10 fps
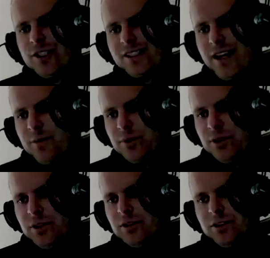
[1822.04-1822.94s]
we show an
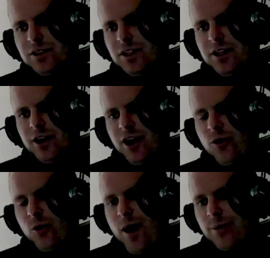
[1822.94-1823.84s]
example
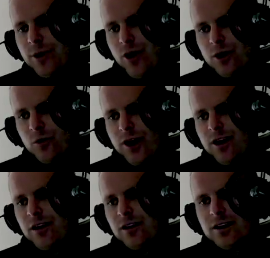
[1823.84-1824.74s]
uh, on the
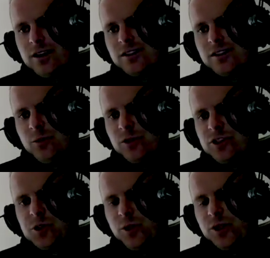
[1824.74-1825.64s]
webinar where
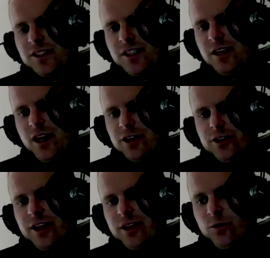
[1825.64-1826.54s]
someone just puts in
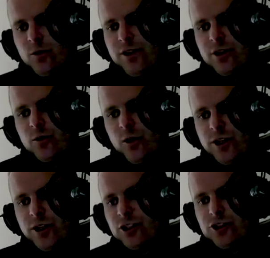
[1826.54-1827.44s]
a hundred that when
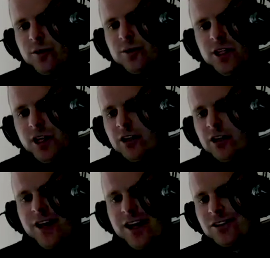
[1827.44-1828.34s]
you're, when you're
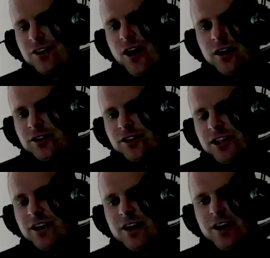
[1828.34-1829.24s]
contributing a hundred thousand
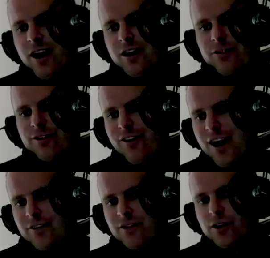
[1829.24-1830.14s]
dollars and
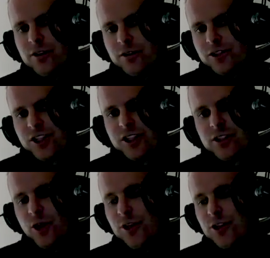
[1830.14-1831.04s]
every five
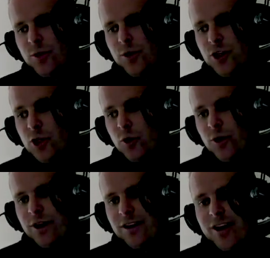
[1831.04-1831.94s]
years they go into a
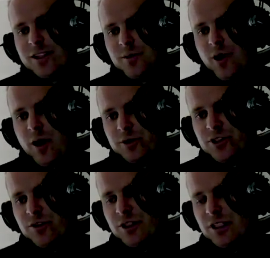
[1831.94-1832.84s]
new investment
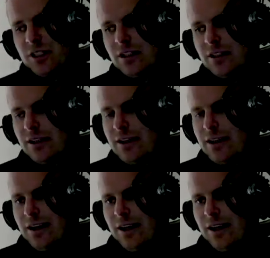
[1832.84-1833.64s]
opportunity